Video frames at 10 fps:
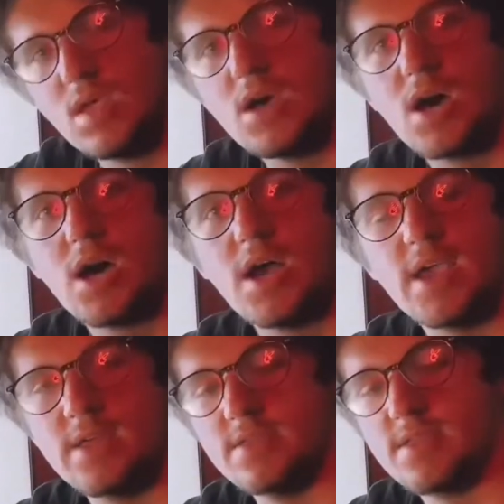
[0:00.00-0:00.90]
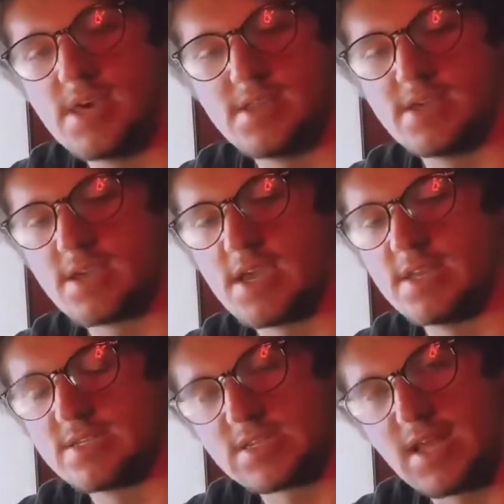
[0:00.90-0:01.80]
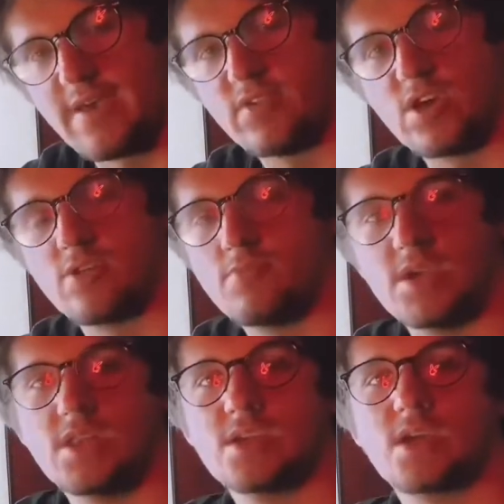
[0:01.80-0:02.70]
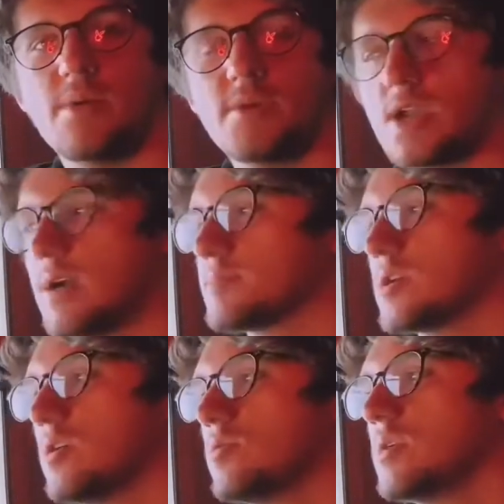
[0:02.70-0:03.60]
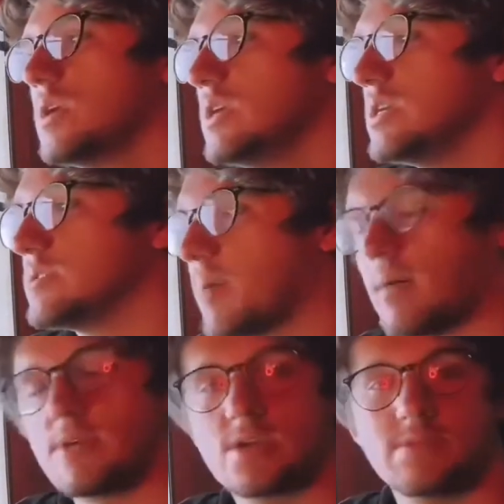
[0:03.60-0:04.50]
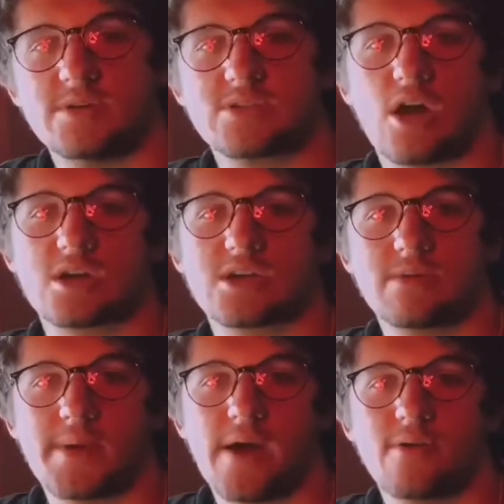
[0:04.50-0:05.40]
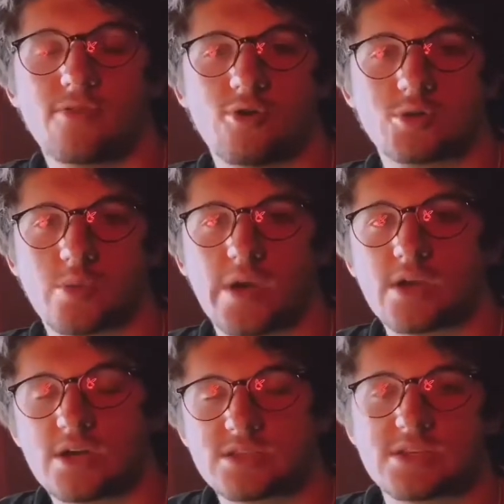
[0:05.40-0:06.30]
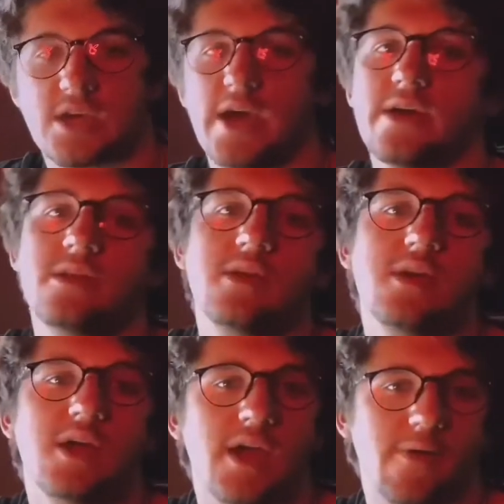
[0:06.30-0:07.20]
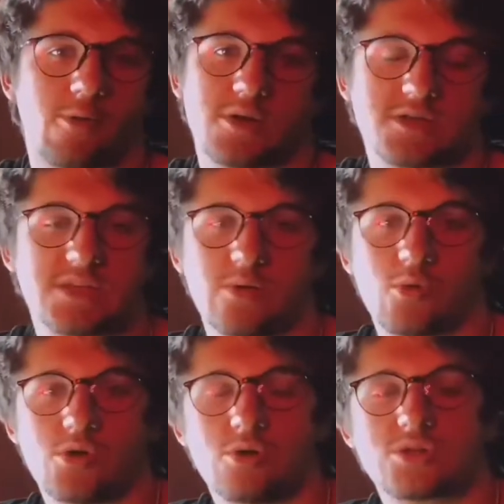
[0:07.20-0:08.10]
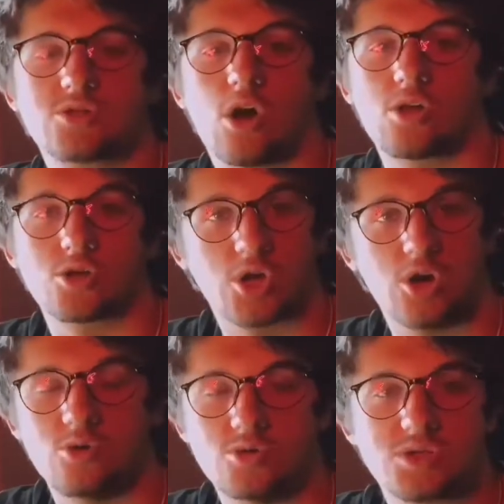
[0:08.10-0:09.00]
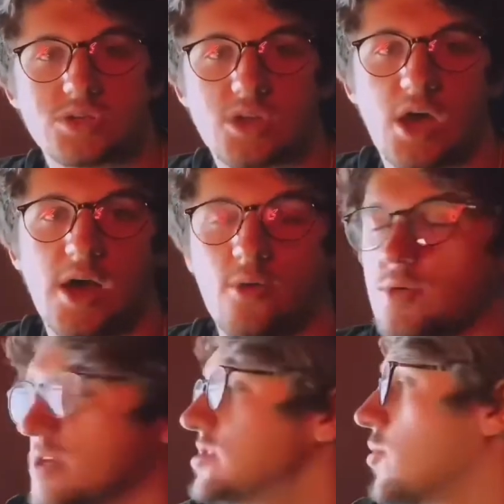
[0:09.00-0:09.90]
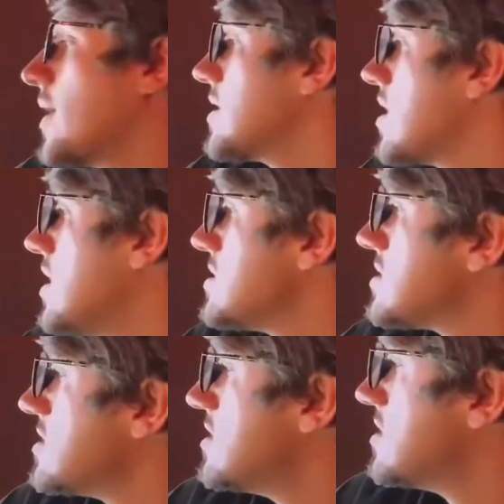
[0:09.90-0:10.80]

and then again he's going to have another meeting coming up, so he's probably going to be talking about those rate cuts again. And we're going to see where US dollar goes with his rate cuts.